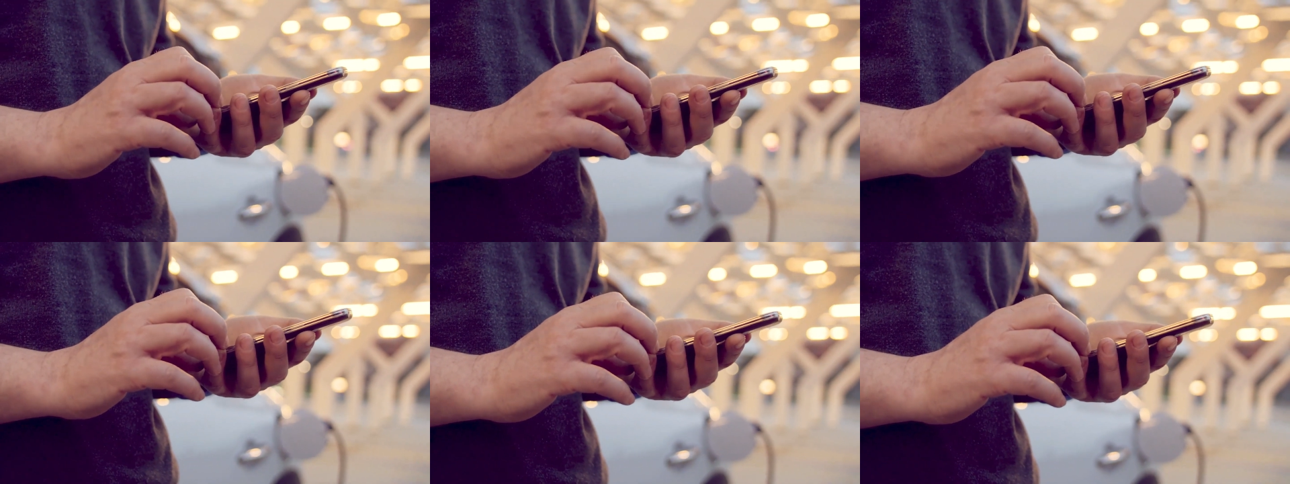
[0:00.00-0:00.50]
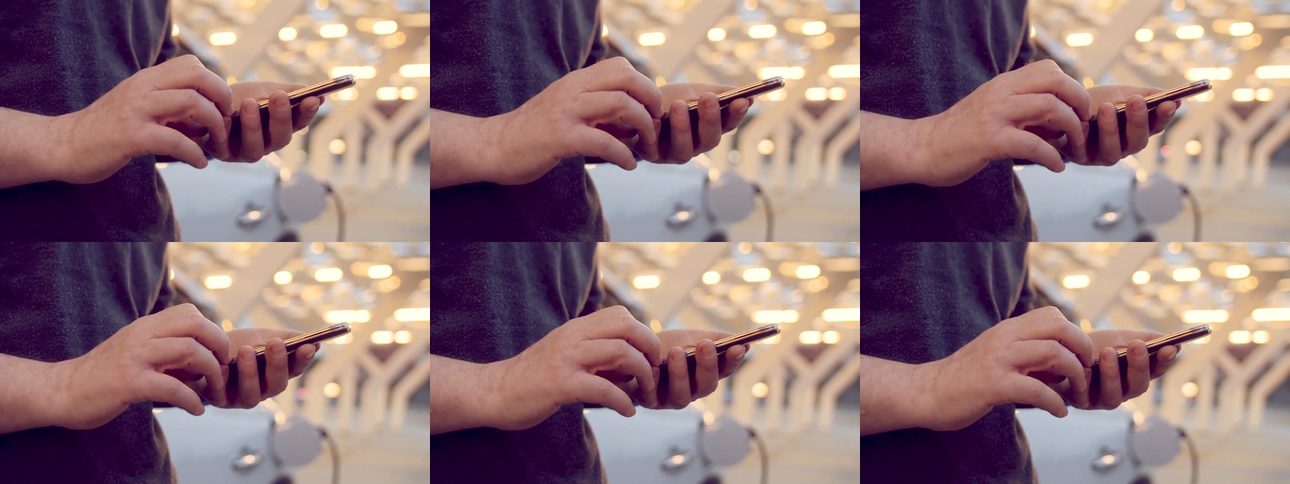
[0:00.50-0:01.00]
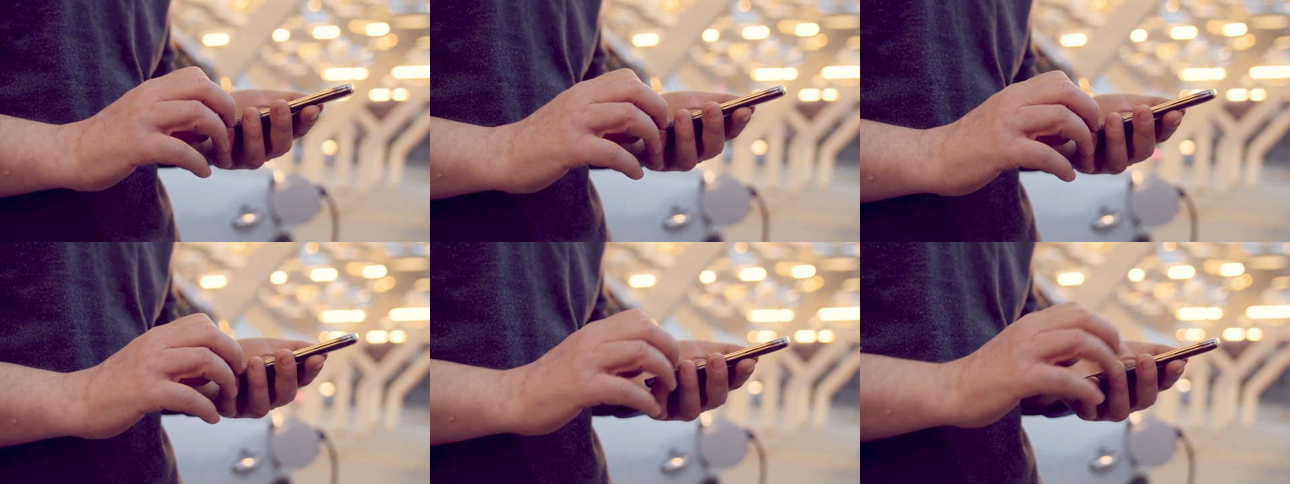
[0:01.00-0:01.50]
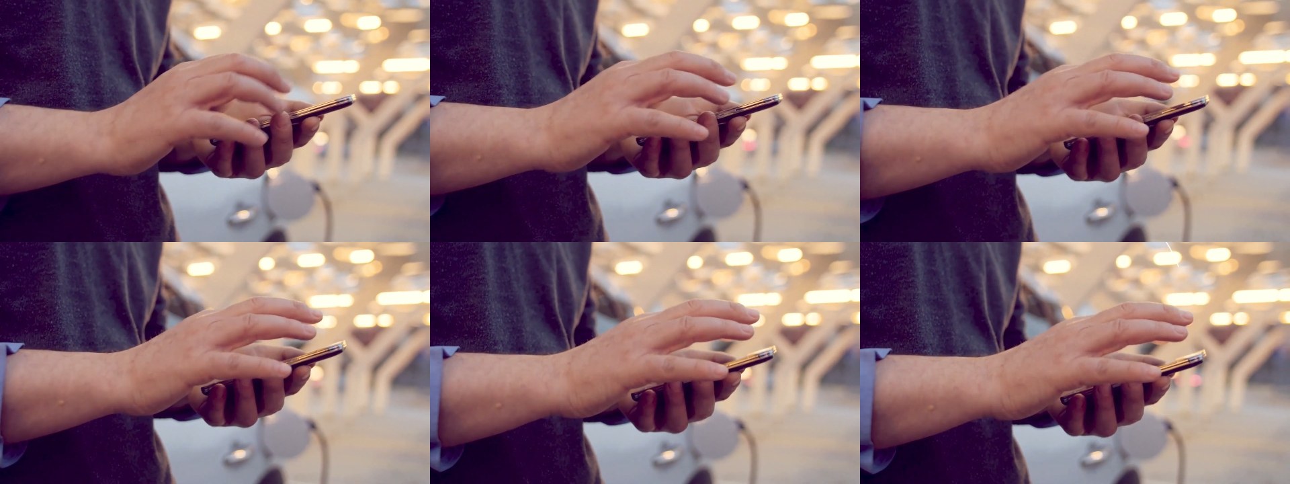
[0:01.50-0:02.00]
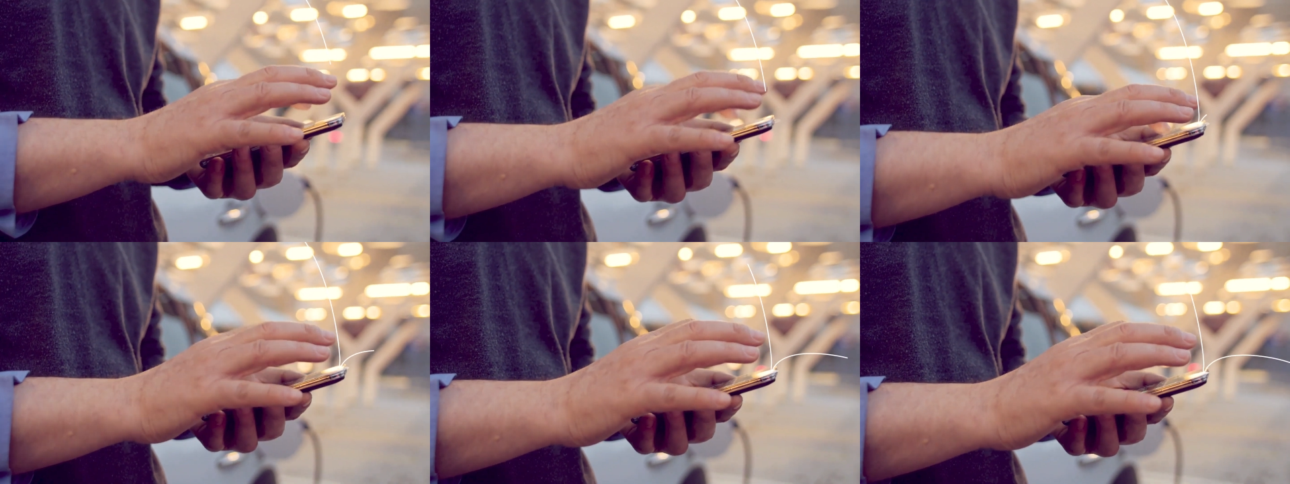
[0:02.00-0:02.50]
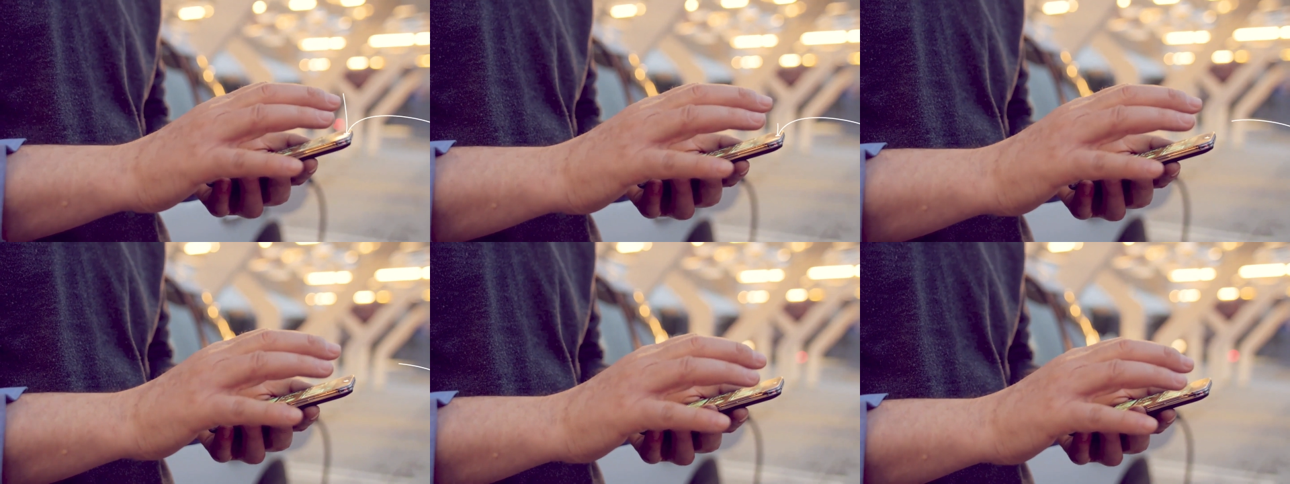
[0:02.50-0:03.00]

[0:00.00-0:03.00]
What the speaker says: No face is visible, so there are no lips to read.